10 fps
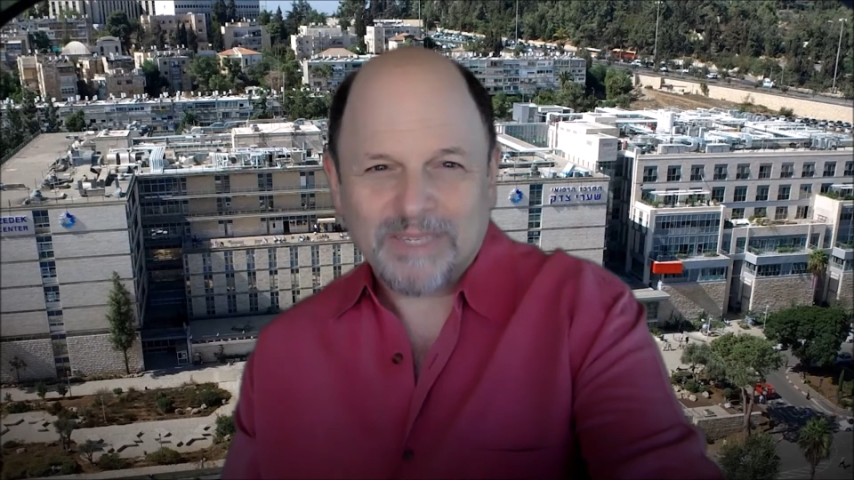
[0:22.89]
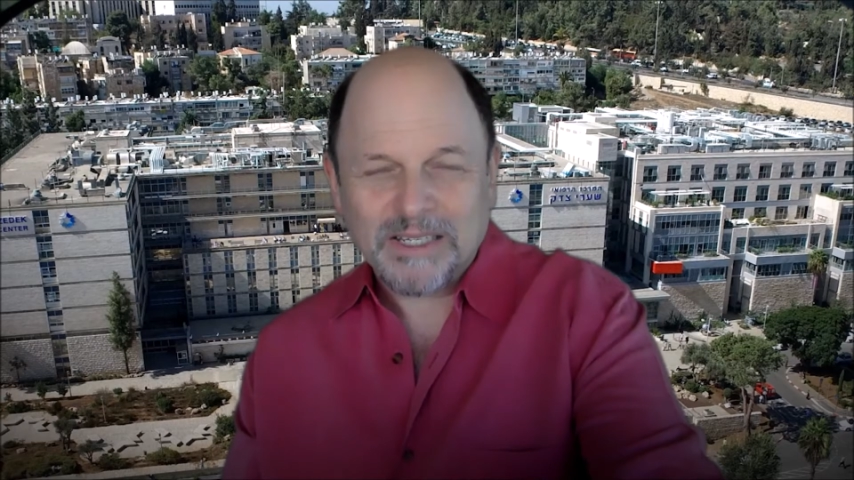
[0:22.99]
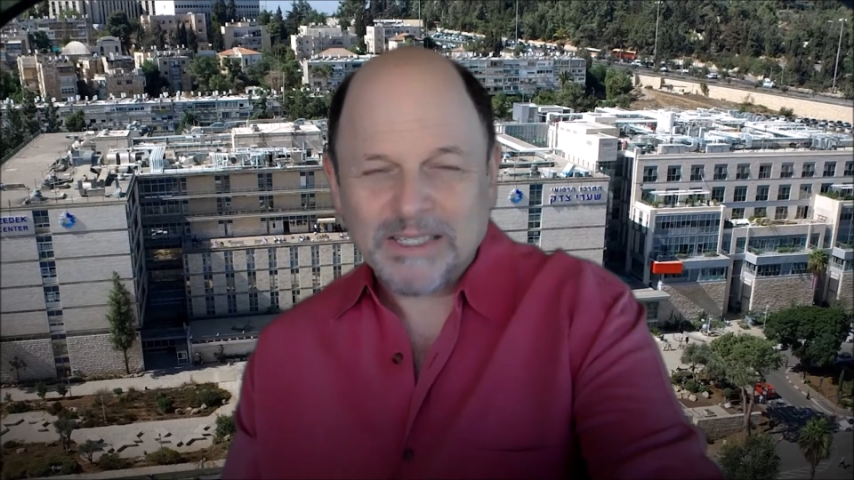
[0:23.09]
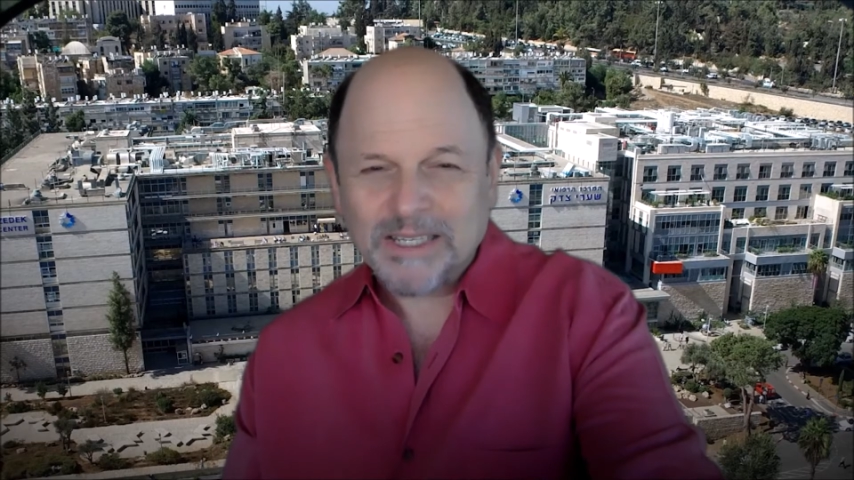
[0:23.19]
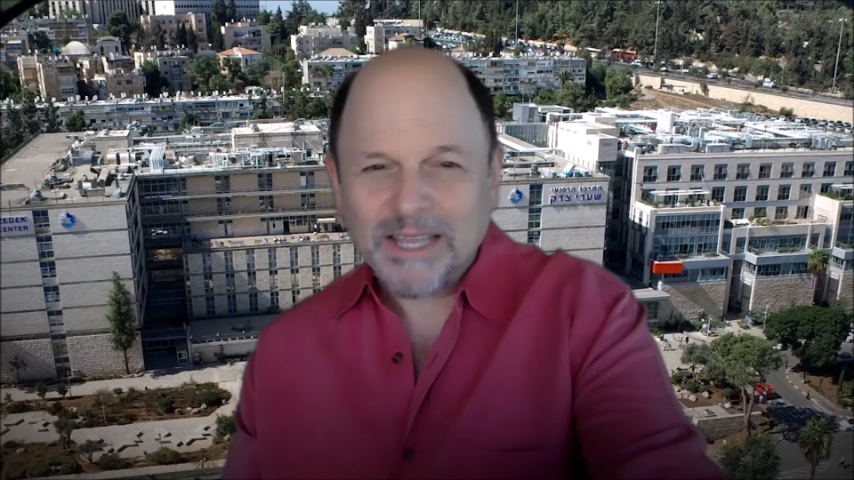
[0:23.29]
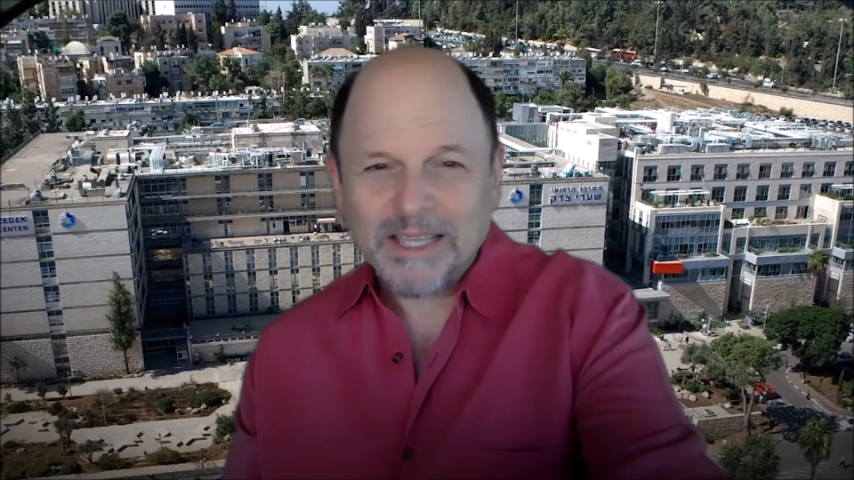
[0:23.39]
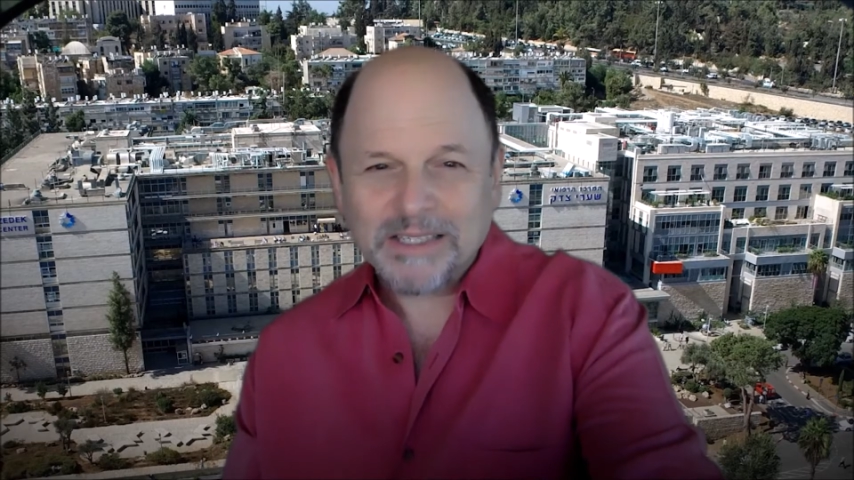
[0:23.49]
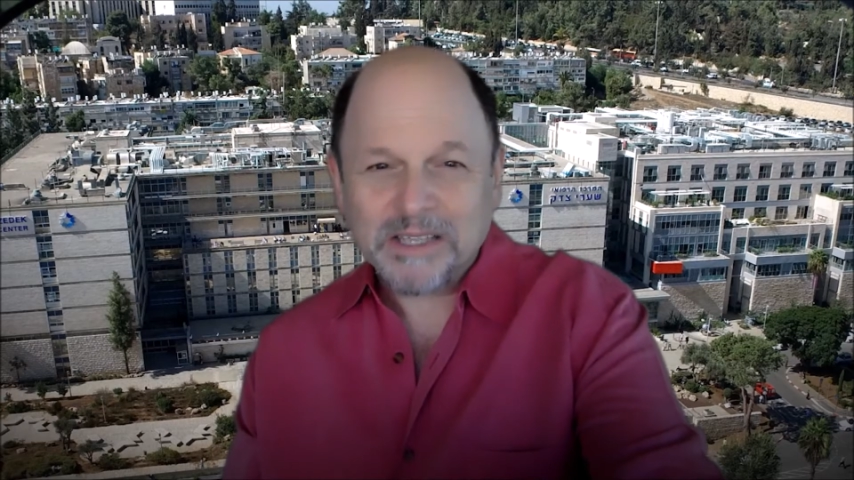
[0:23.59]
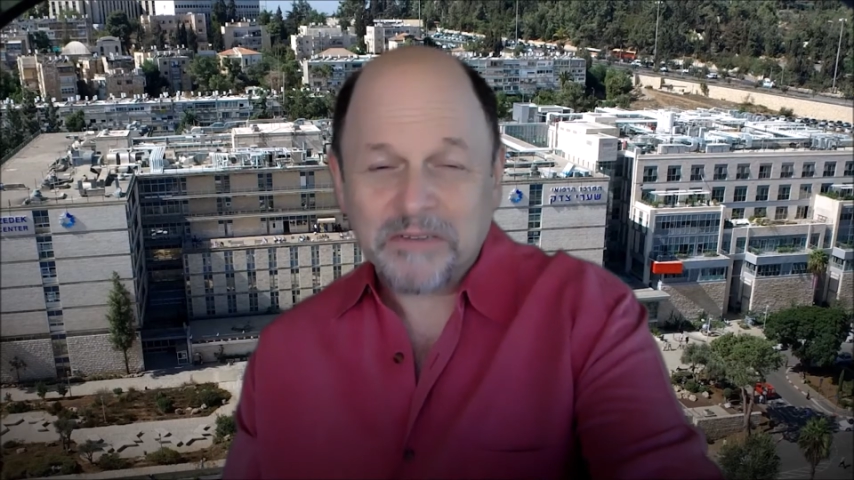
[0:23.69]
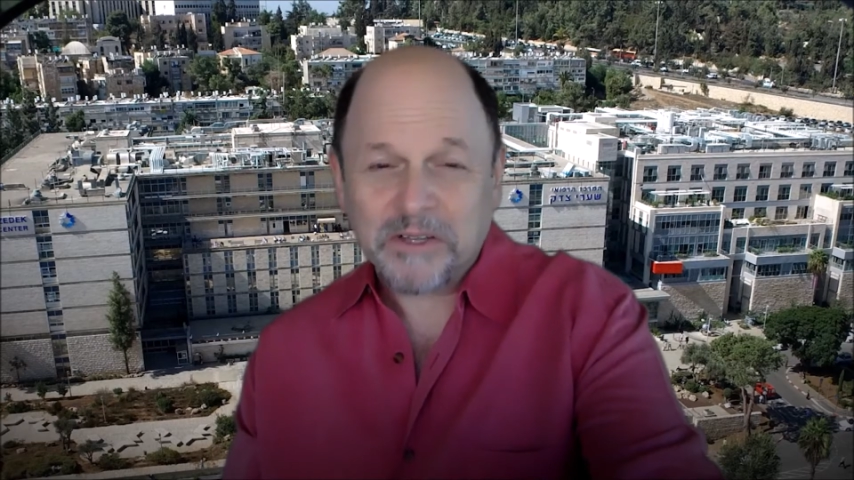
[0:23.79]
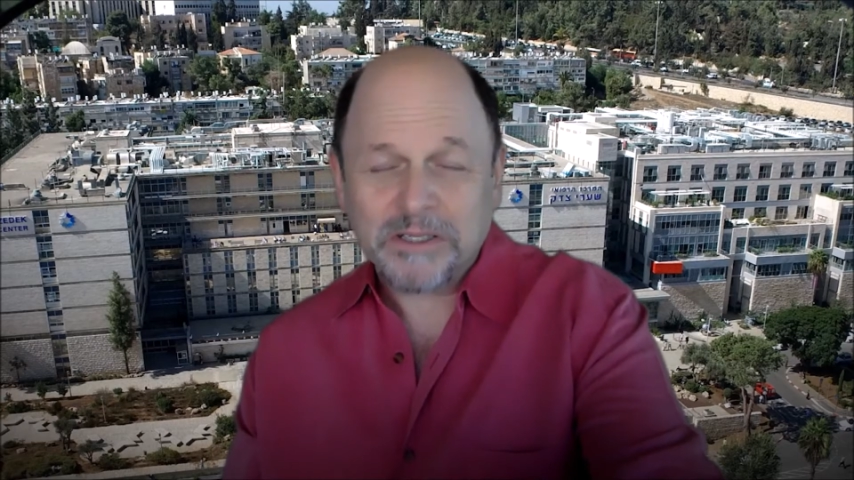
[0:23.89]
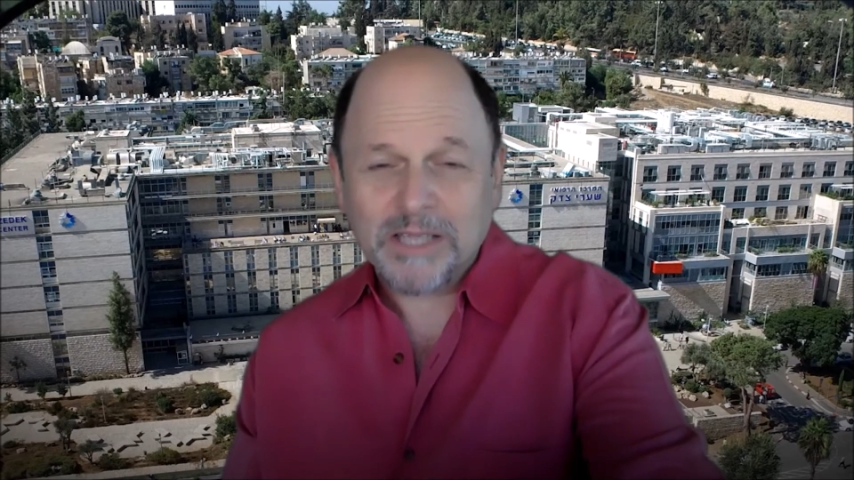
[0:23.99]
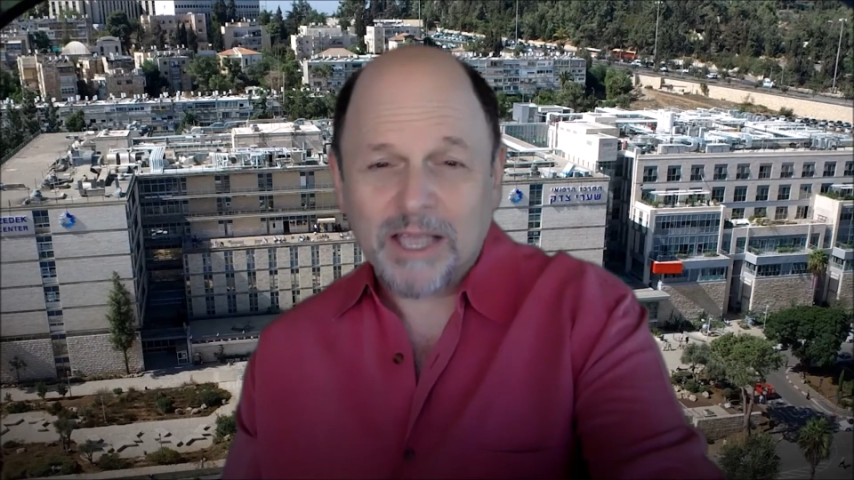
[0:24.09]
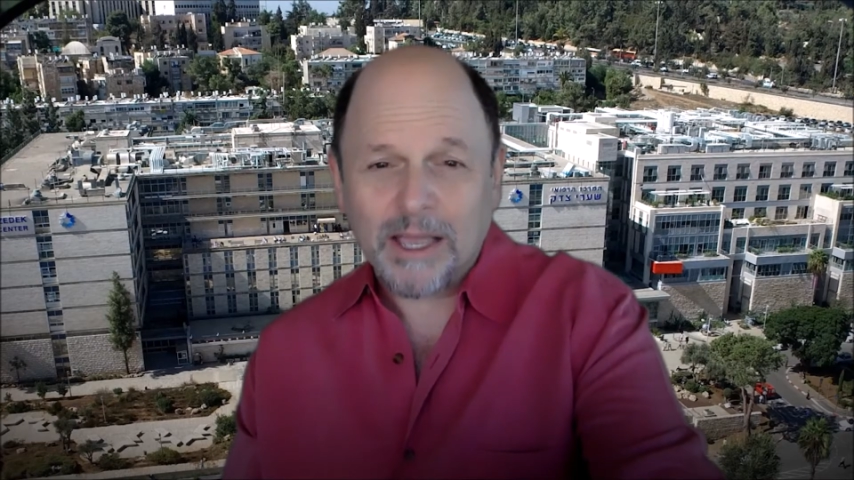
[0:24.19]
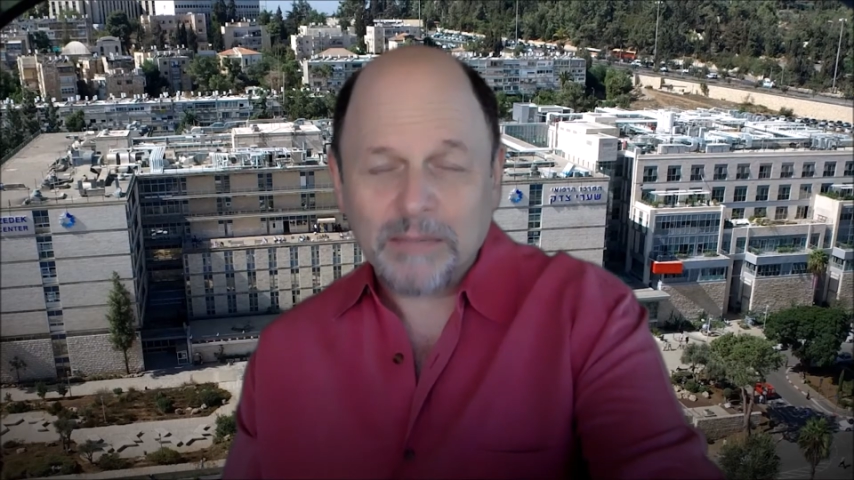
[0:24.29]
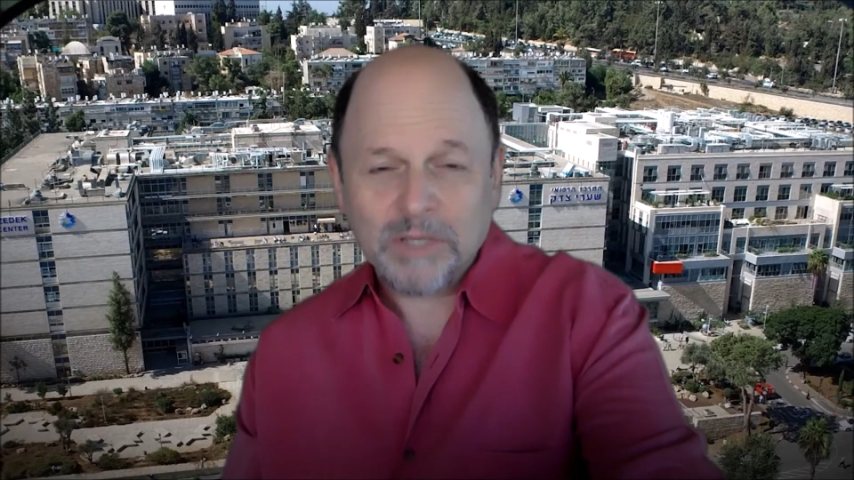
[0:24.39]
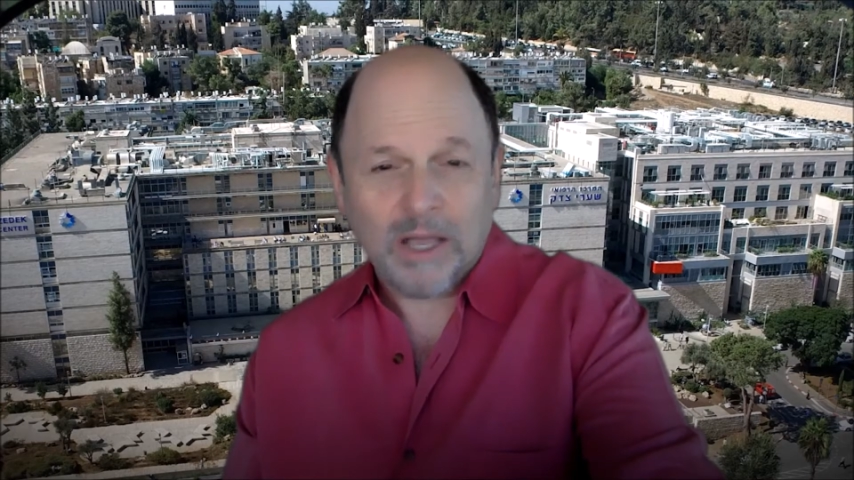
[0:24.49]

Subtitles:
And in today's difficult times,